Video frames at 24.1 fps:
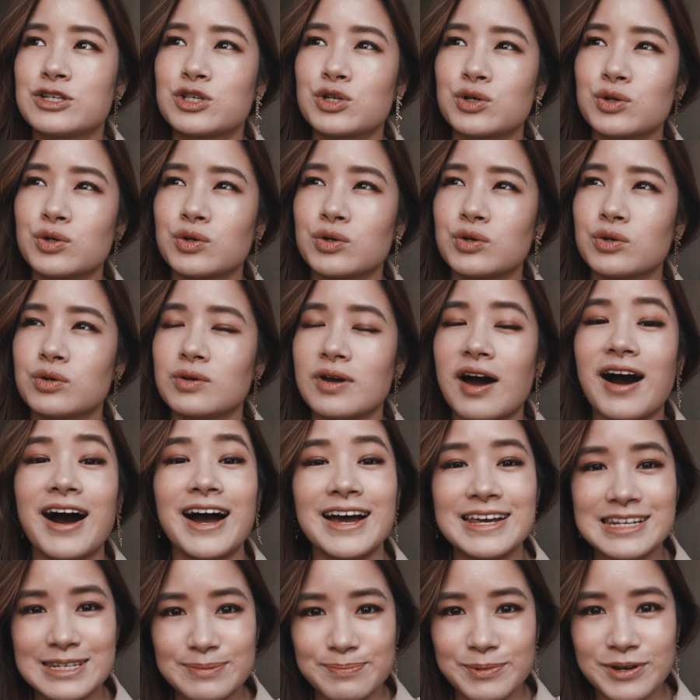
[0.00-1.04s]
to
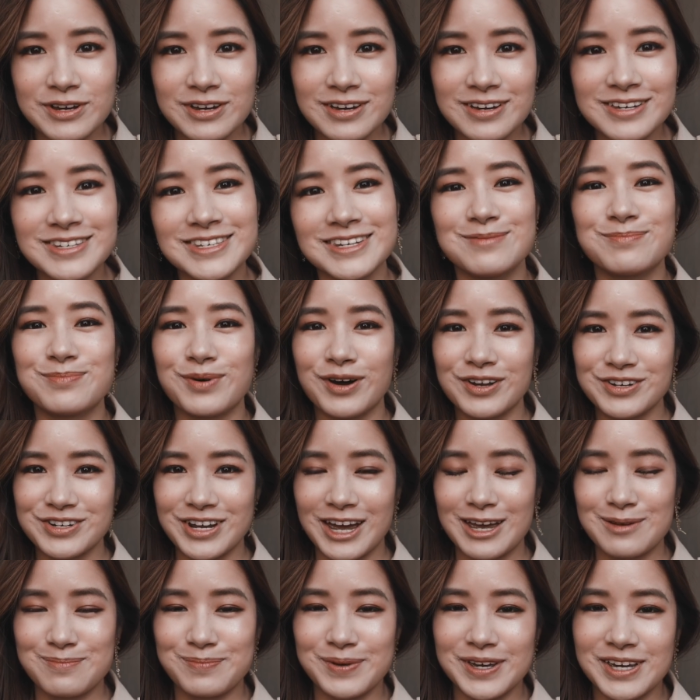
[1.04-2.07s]
Icebergs in
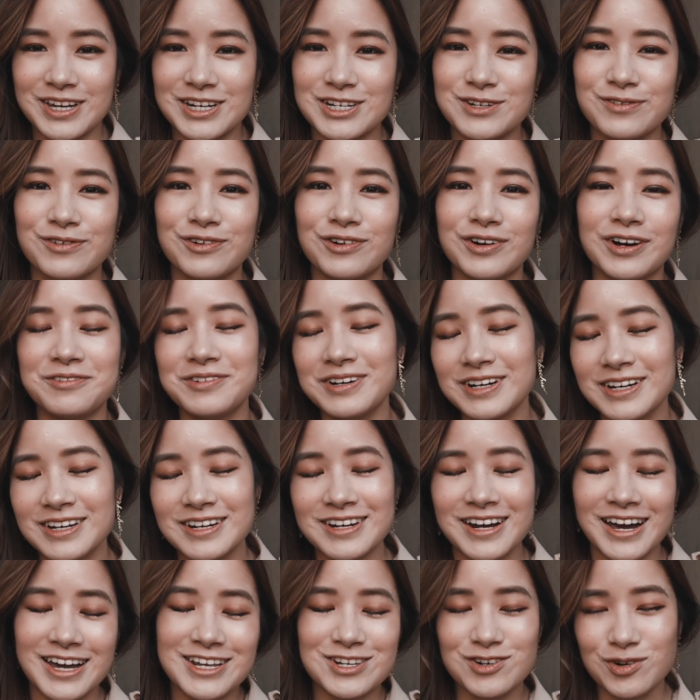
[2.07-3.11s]
Bondi Beach for a really
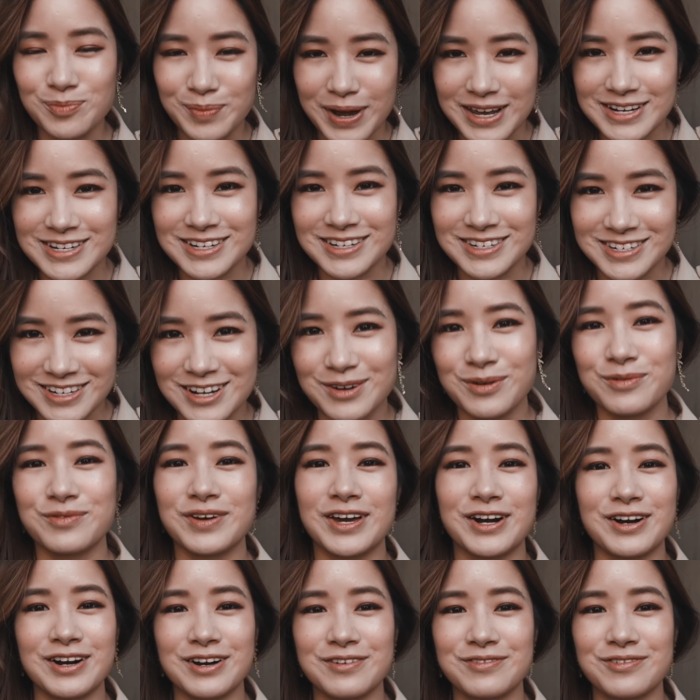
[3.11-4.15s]
nice romantic dinner with
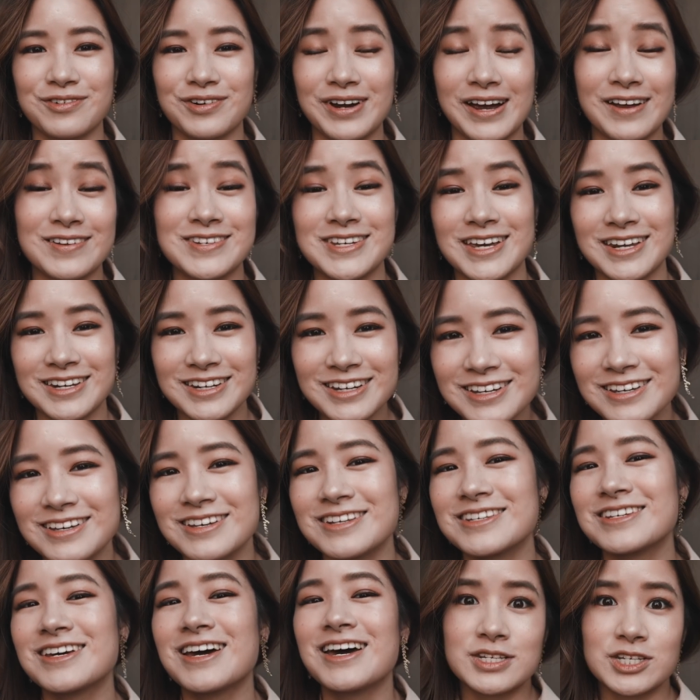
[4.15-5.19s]
Eric for our 10
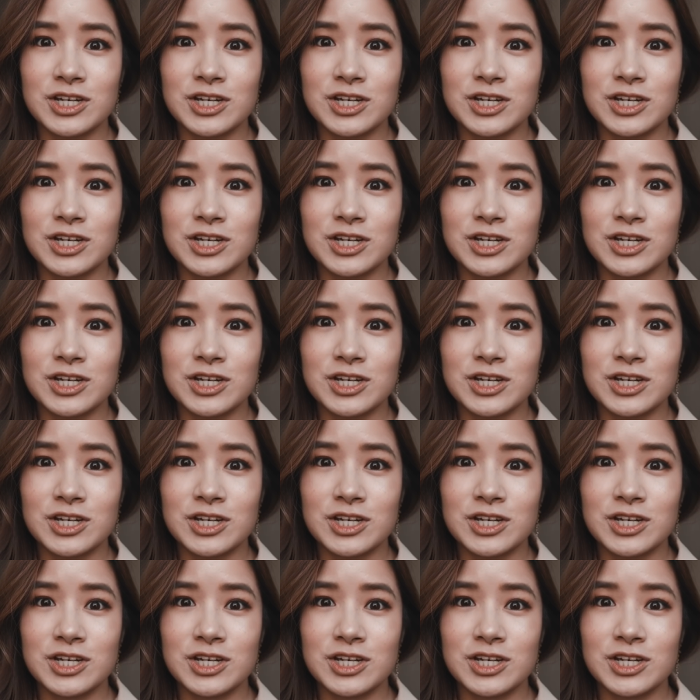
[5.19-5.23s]
years.